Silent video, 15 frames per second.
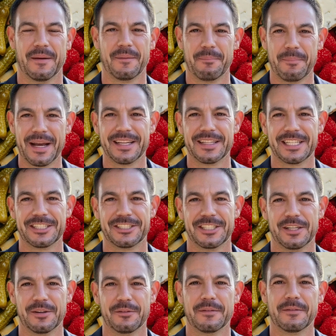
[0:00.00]

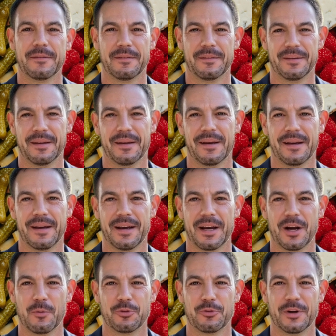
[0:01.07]
Magnesium
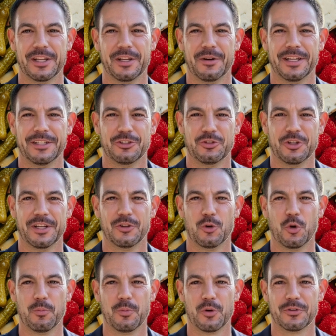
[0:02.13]
helps regulate stress
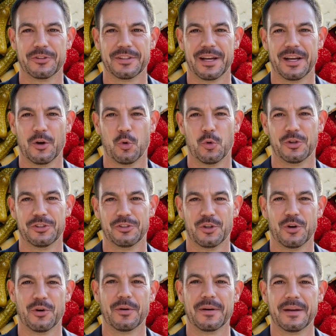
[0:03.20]
hormones like
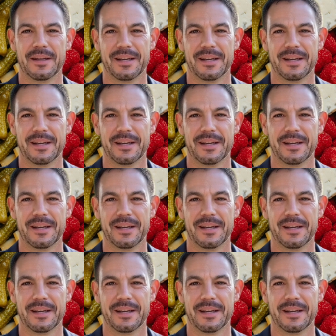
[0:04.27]
cortisol